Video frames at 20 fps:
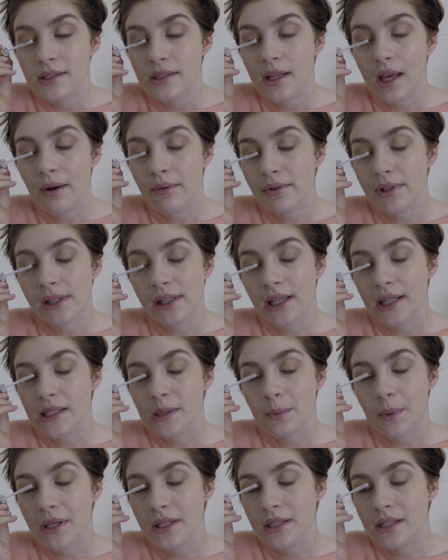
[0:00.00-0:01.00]
not really
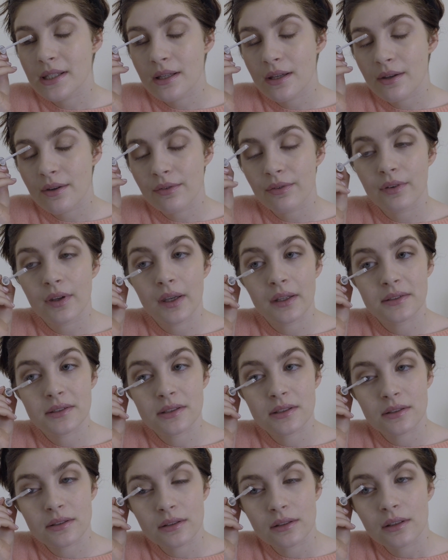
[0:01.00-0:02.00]
expensive.
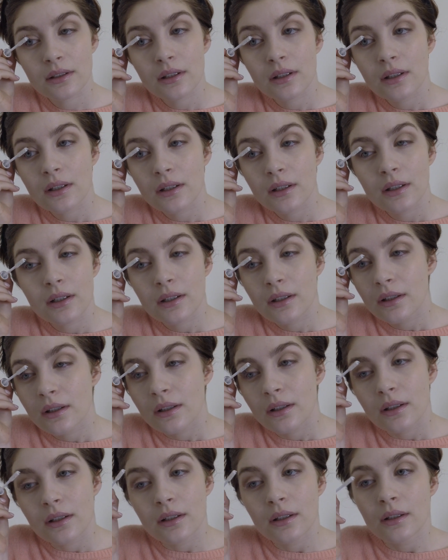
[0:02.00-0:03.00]
It's
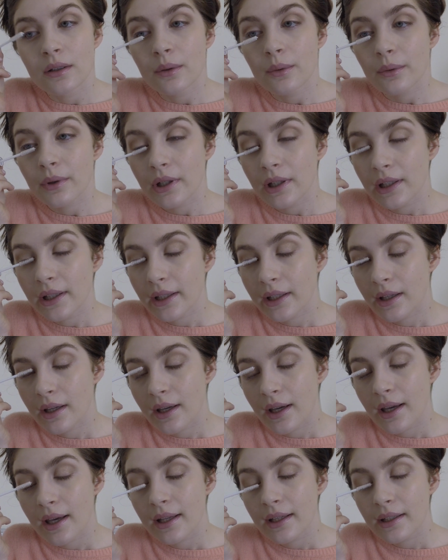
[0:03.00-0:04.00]
really
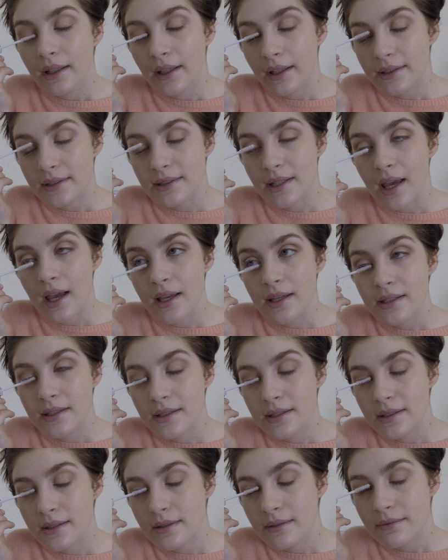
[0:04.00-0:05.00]
good. It
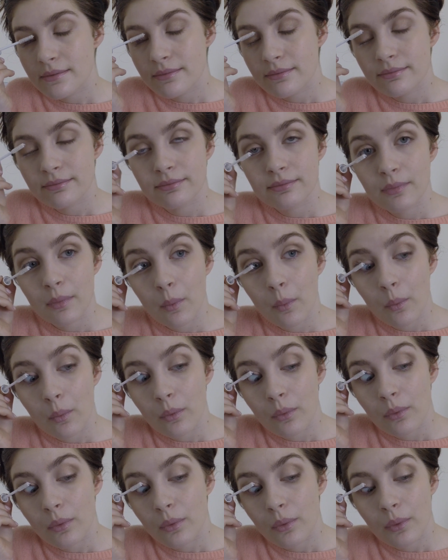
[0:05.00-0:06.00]
does
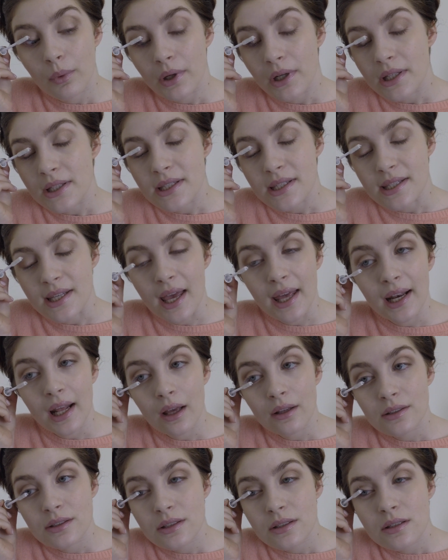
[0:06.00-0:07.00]
what it set
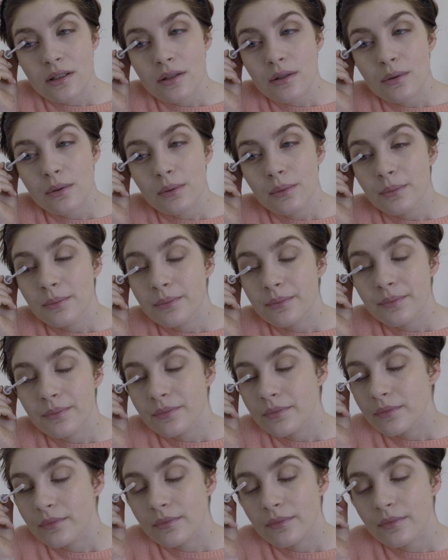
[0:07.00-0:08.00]
out to do,
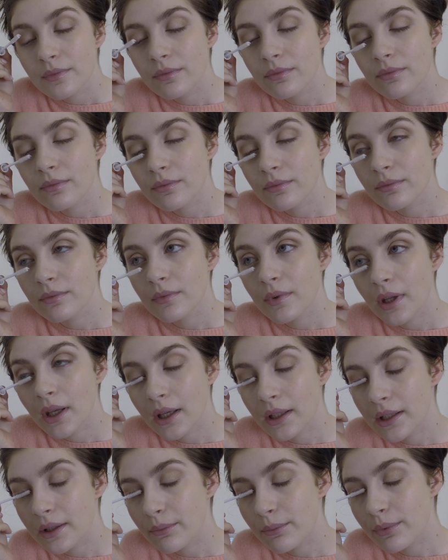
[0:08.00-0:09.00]

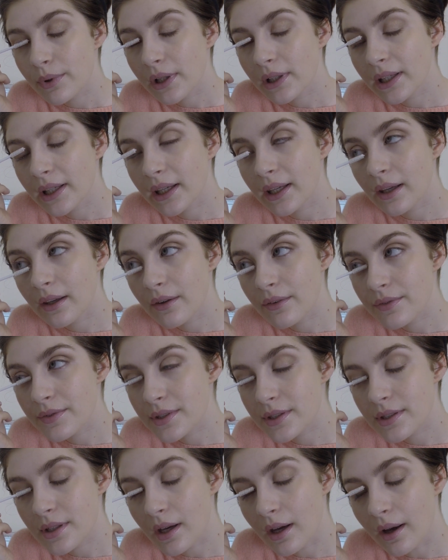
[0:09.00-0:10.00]
and it really
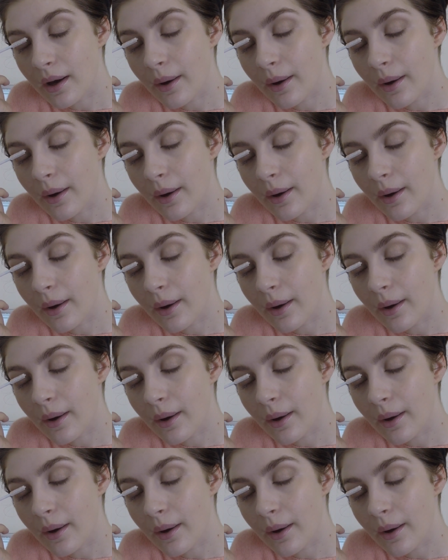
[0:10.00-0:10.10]
gives